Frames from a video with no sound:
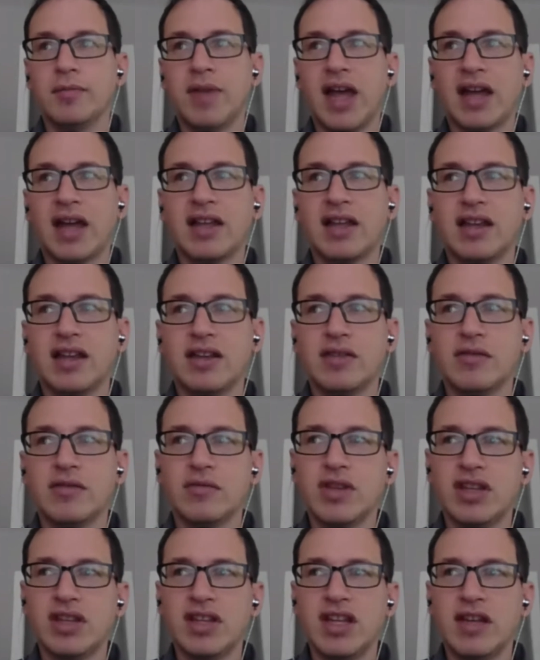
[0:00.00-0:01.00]
Back
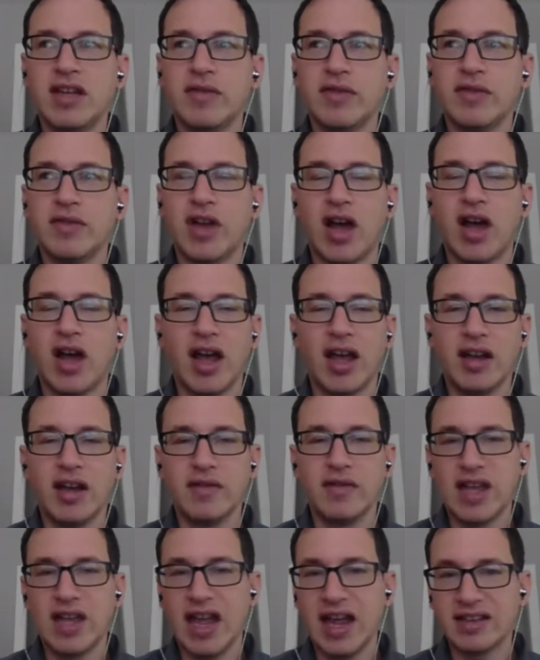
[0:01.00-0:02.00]
in really even the
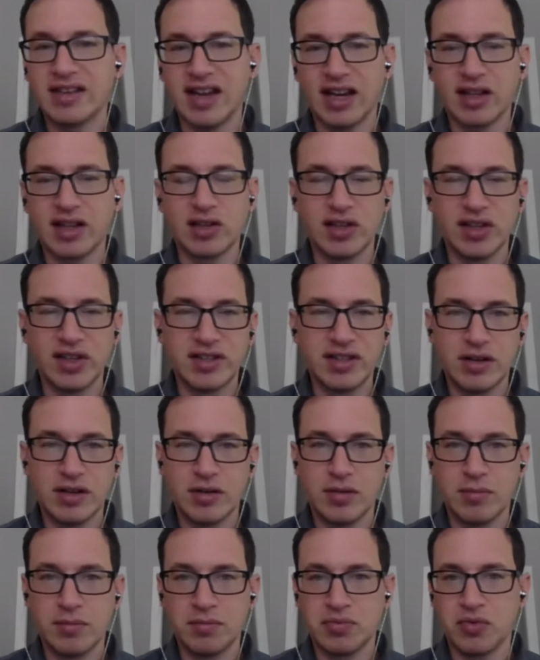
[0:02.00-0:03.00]
height of the
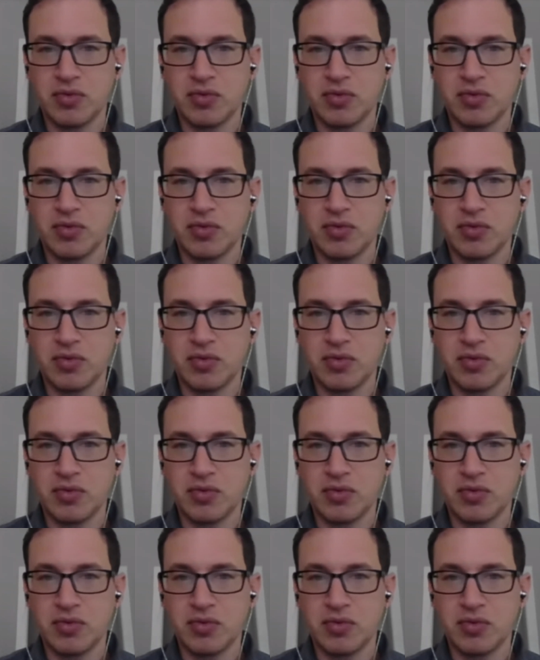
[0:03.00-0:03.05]
anti-Clinton